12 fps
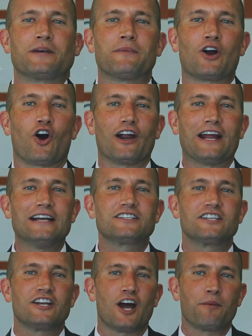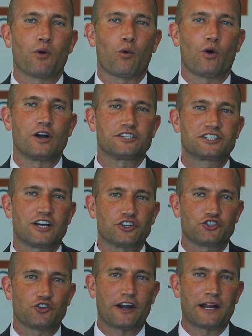Seminar is the number one
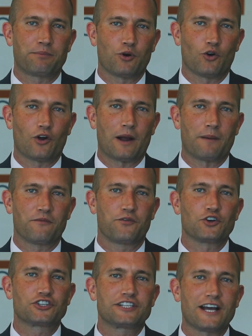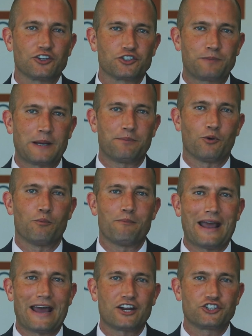sales training program for salespeople,
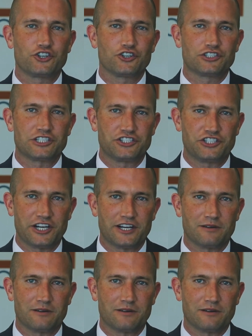managers, and G